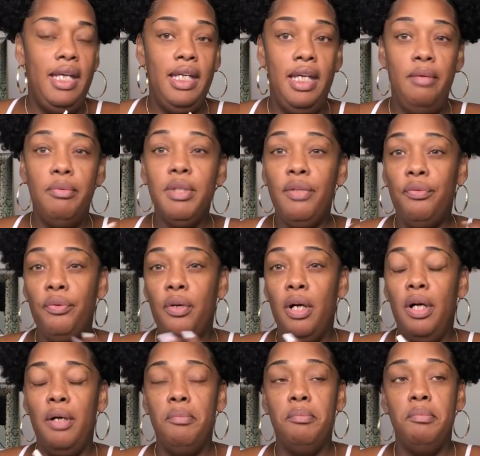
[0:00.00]
he was
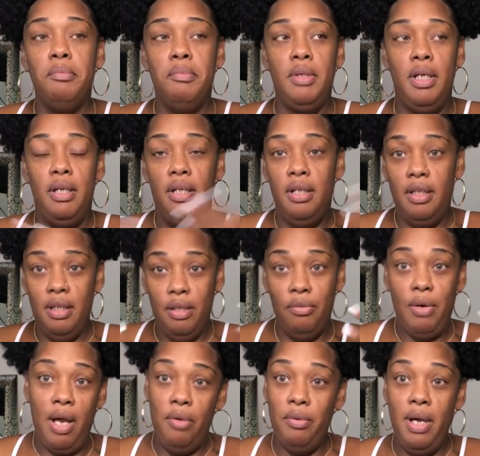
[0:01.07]
from
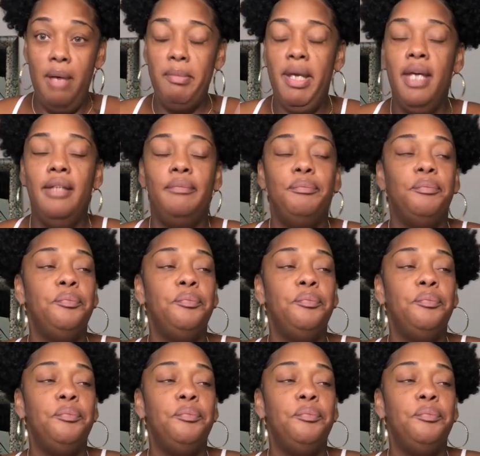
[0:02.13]
around where I'm at.